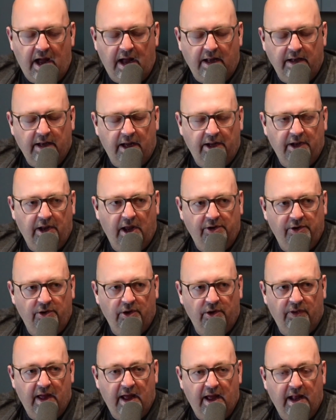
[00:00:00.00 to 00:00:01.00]
I do
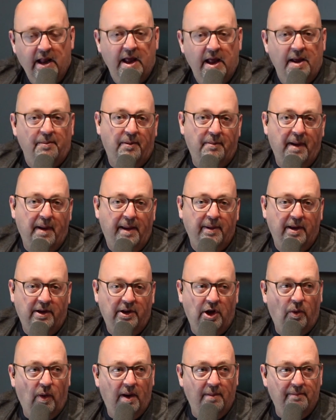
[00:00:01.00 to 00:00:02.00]
know that. But maybe, you
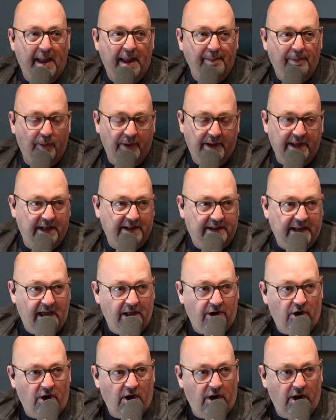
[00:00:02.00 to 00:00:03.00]
know what? Maybe we can get
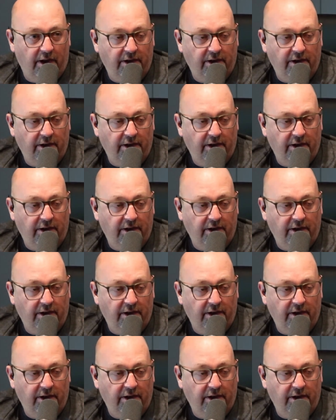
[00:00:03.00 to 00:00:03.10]
Dan on.